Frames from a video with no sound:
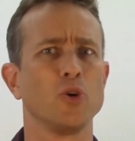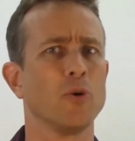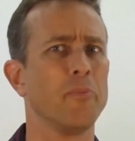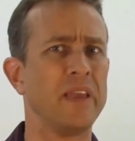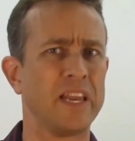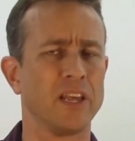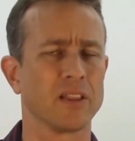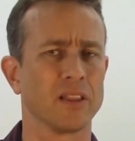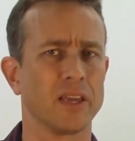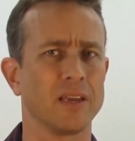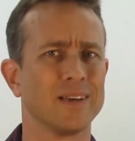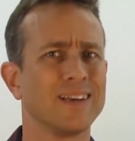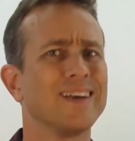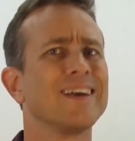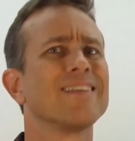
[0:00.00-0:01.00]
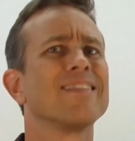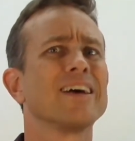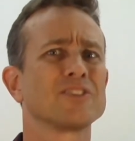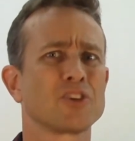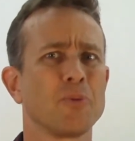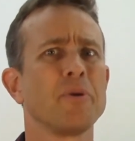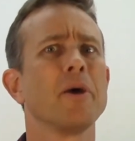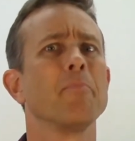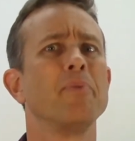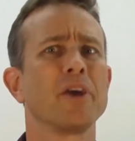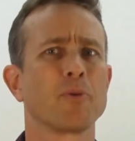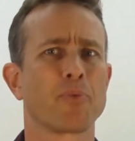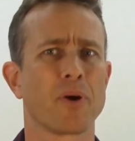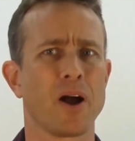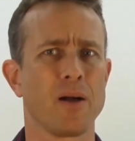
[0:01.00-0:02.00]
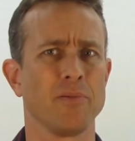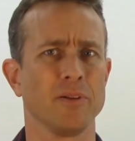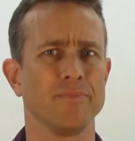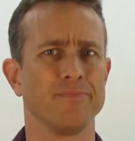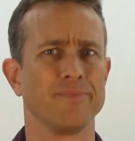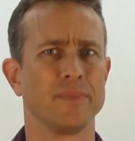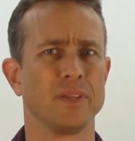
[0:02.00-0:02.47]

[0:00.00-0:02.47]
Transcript: immediately, that's going to be a big problem.